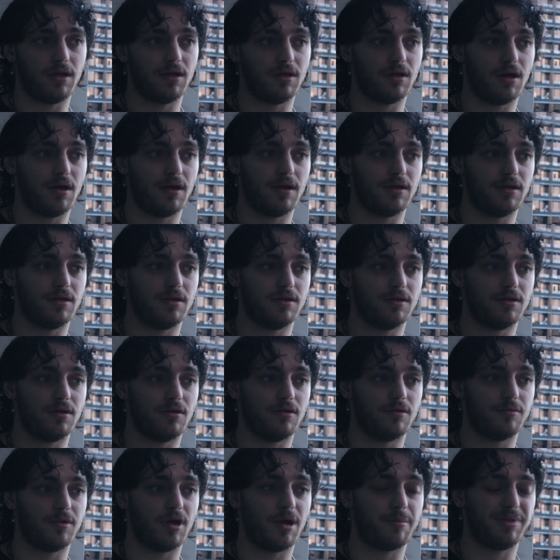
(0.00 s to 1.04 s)
I, I
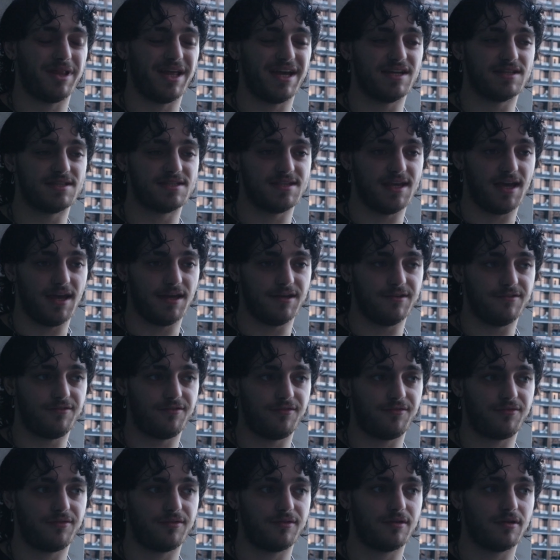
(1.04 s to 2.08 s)
you know, I play it
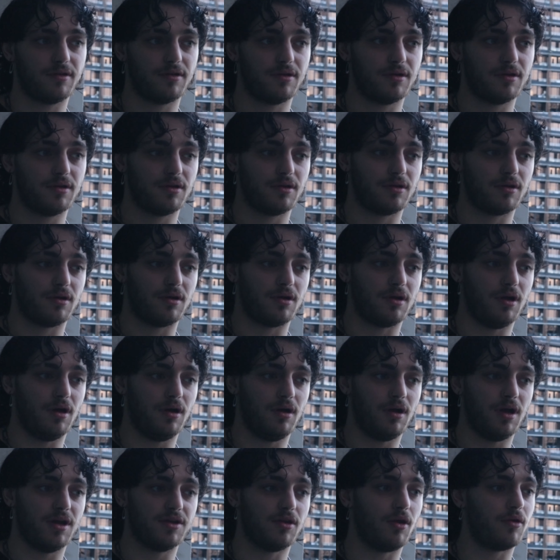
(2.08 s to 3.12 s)
safe.
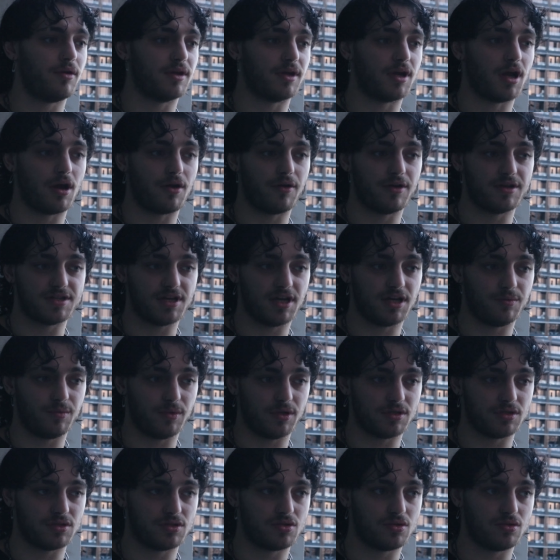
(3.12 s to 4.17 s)
Uh, I don't encourage
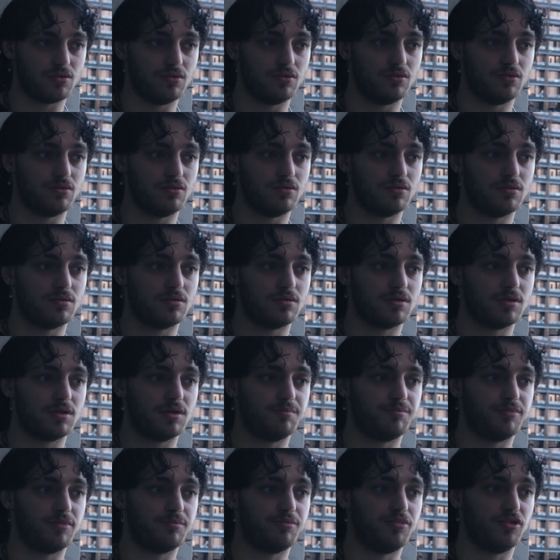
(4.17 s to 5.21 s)
anyone to
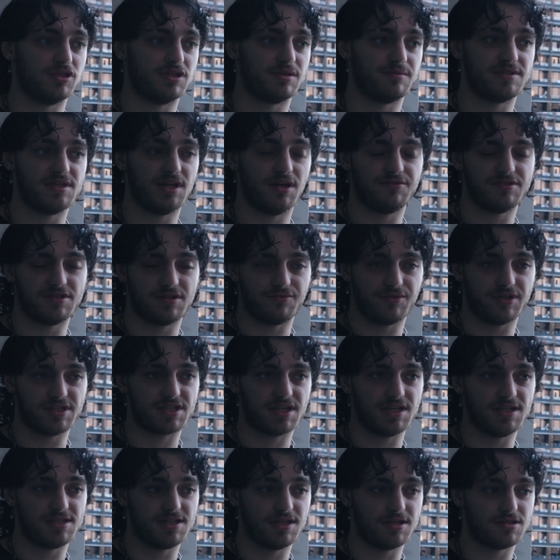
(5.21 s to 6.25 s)
put themselves
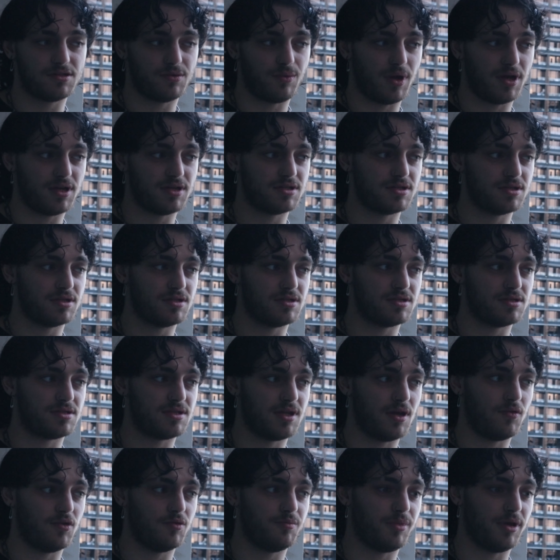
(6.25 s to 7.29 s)
in risky situations.